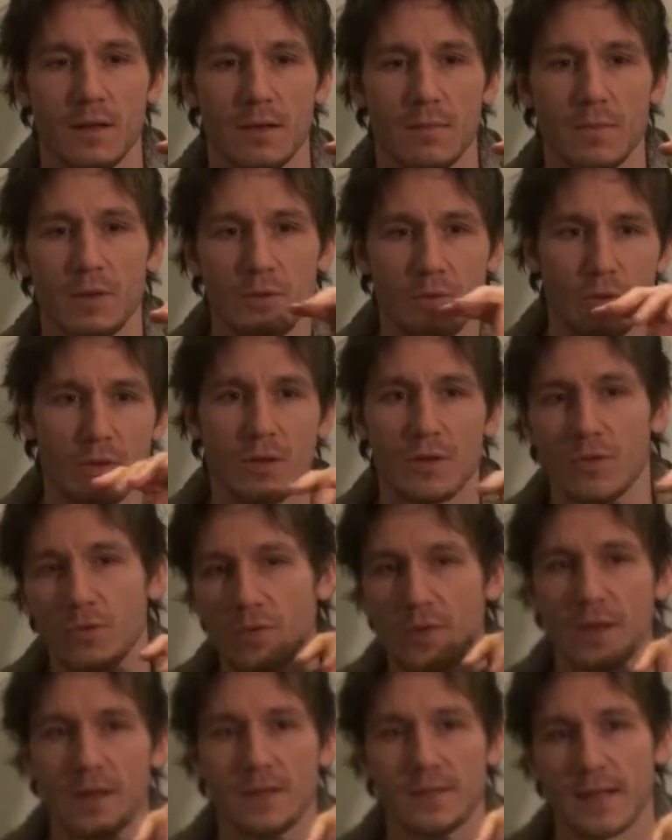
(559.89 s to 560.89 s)
between the two
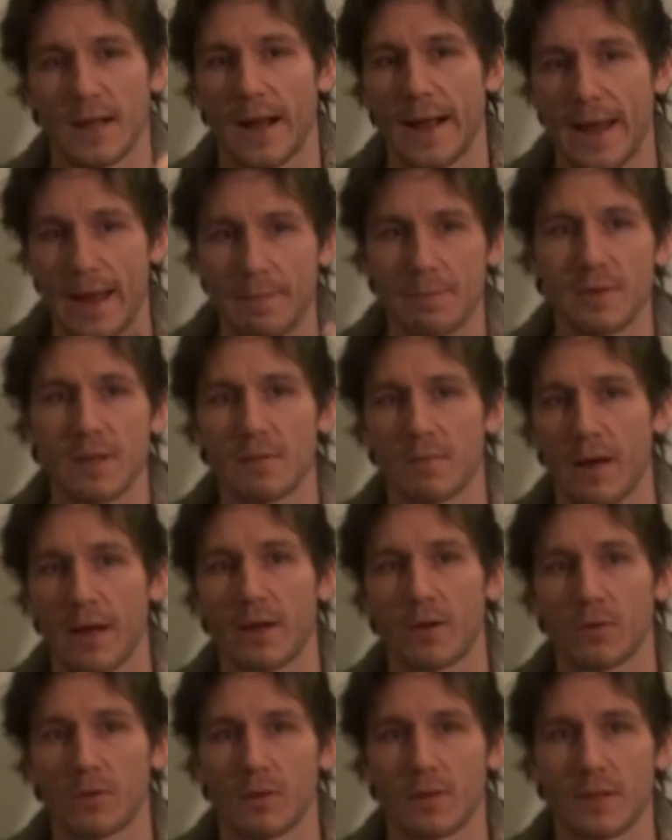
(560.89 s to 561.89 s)
things, that I emptied my
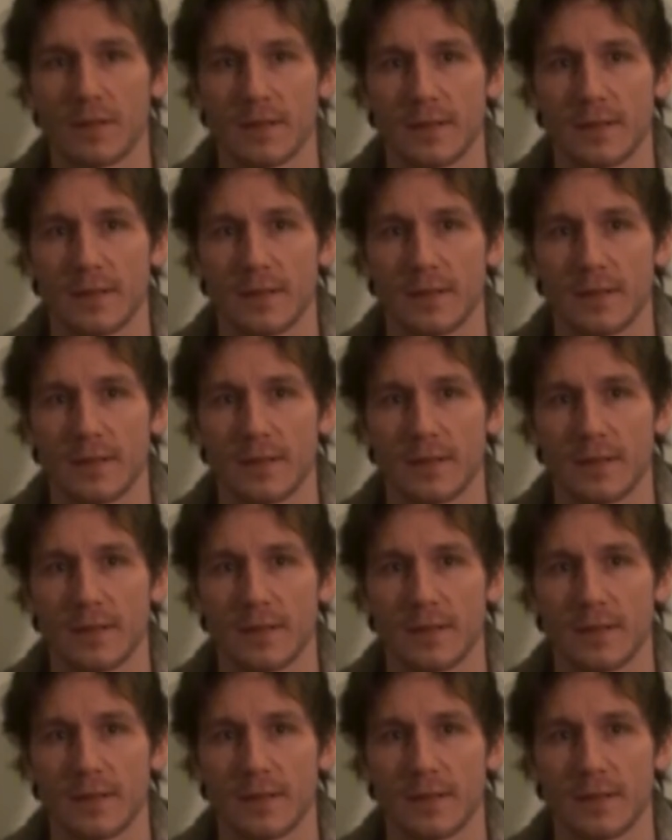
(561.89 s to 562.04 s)
colon,